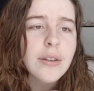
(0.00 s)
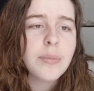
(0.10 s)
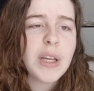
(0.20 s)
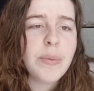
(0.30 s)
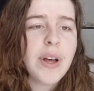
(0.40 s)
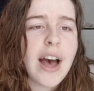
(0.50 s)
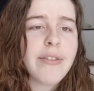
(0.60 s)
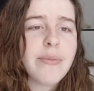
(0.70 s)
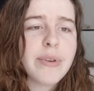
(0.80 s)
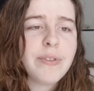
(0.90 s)
people
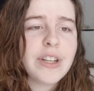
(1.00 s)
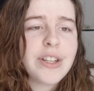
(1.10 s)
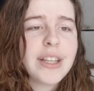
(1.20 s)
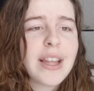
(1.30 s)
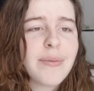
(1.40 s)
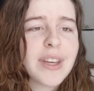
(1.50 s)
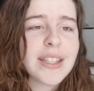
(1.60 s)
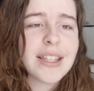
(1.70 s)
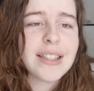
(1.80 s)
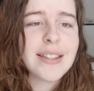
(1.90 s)
haven't been finishing them
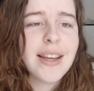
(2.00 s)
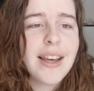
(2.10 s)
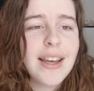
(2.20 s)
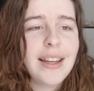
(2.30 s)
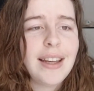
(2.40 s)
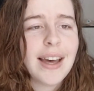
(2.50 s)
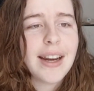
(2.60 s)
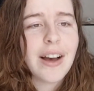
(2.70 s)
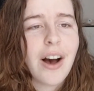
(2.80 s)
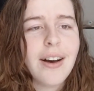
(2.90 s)
because it's
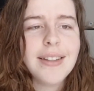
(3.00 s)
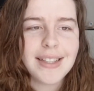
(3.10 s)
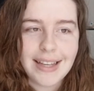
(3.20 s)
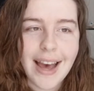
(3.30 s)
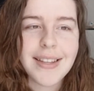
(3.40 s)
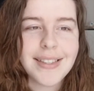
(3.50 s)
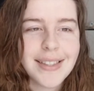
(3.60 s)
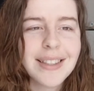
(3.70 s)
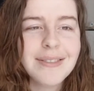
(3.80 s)
getting hot. Yes,